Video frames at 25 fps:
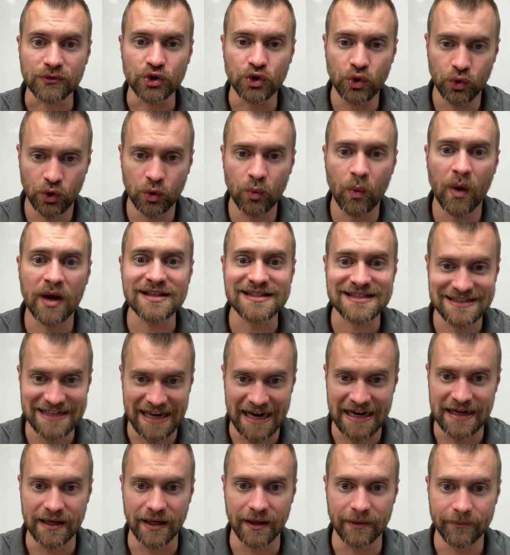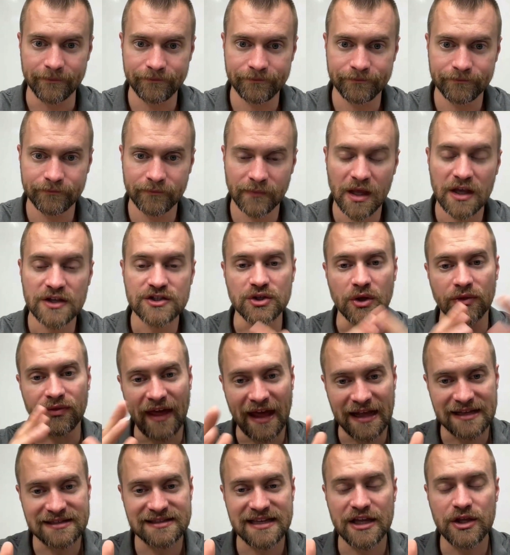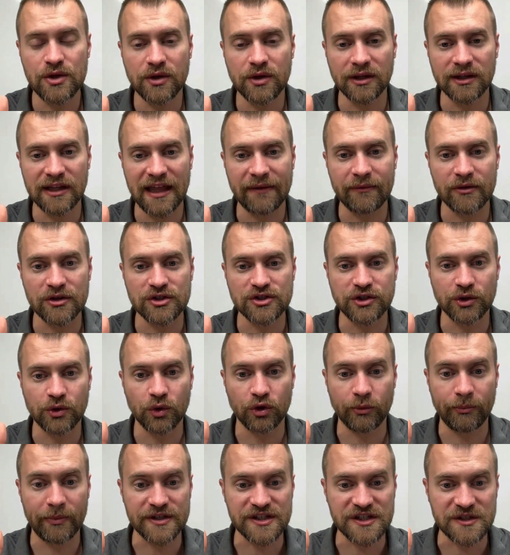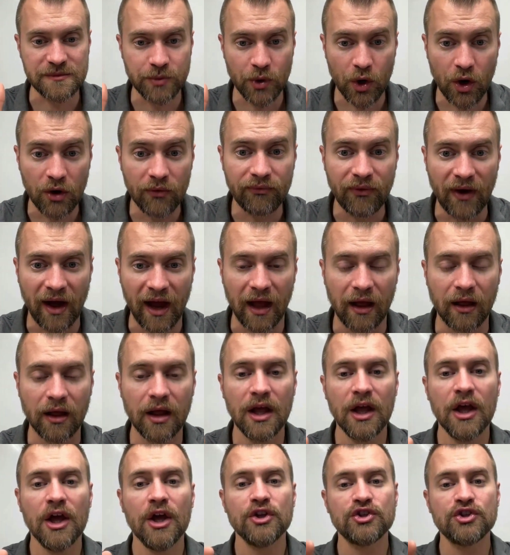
Google wants data. So that's how you can leverage the Google Business Profile